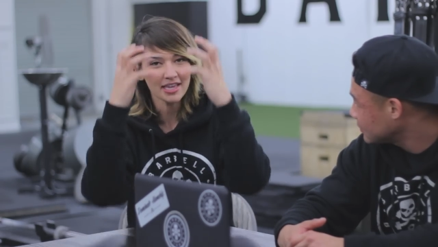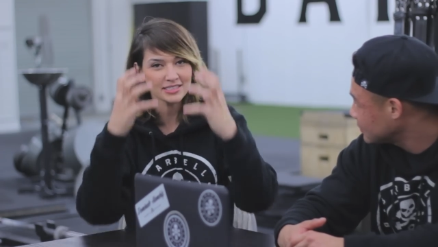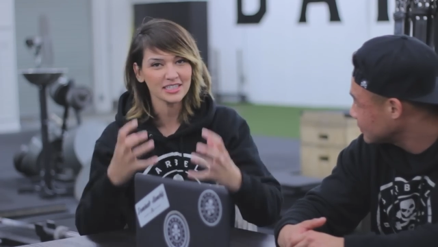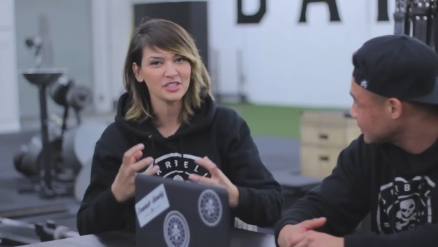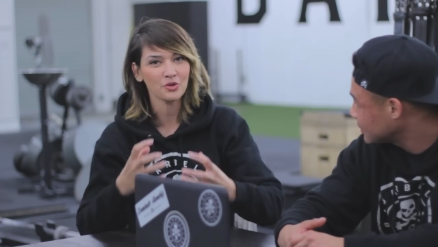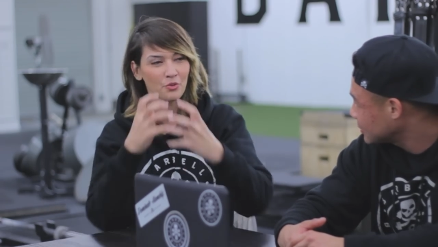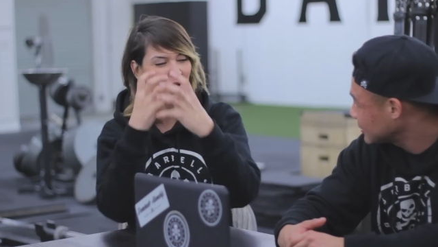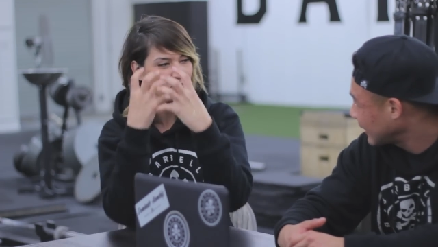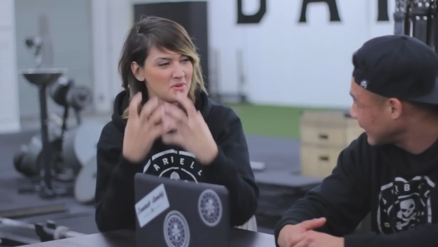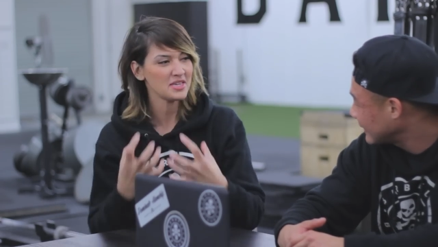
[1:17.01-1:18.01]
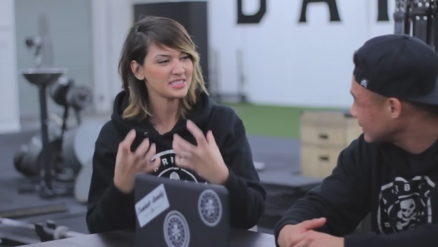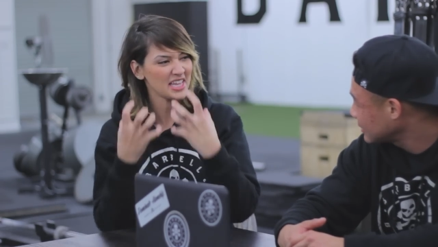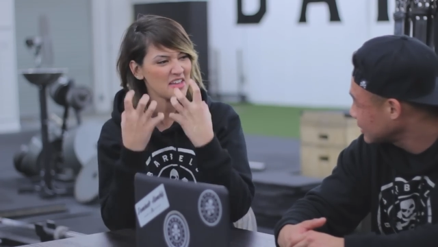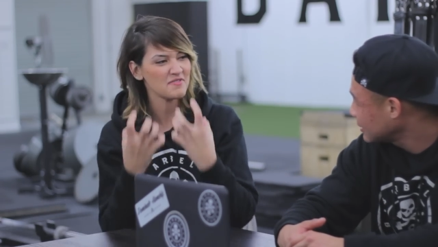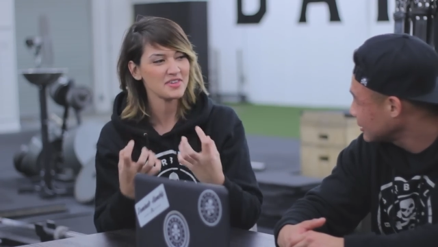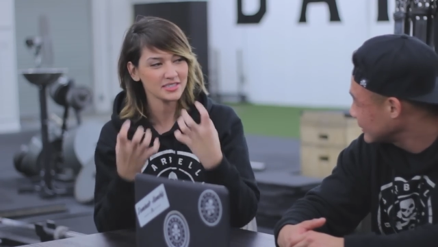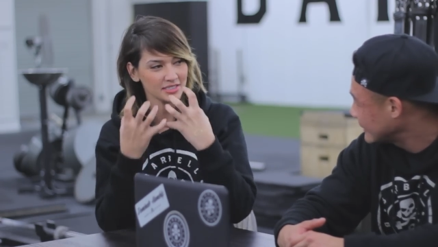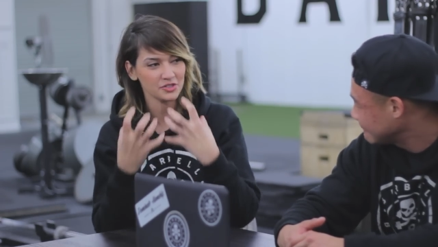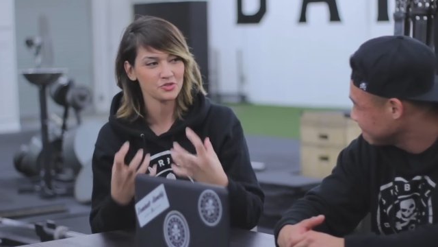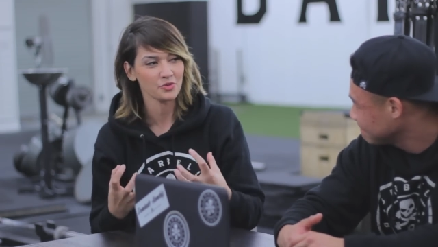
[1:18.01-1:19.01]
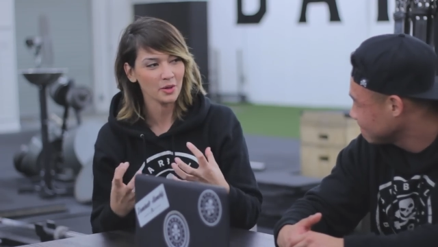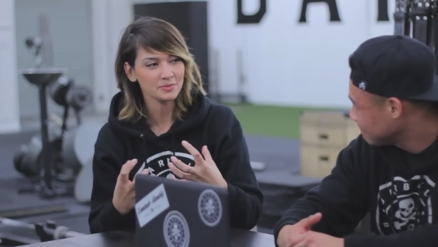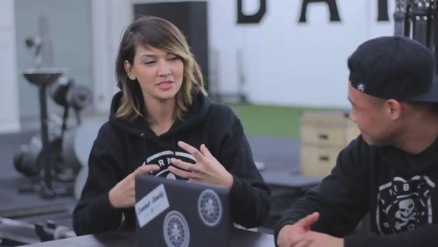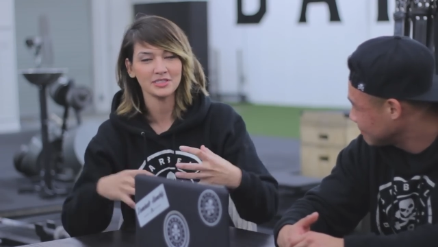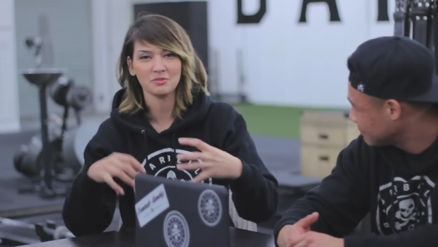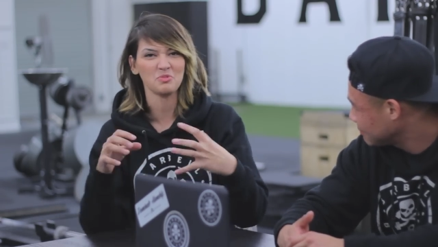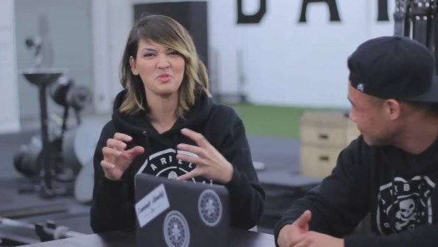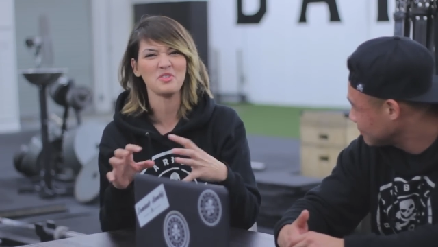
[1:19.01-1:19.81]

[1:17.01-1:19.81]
Speaker 1: he has like the grimiest, heaviest like drops, and it's like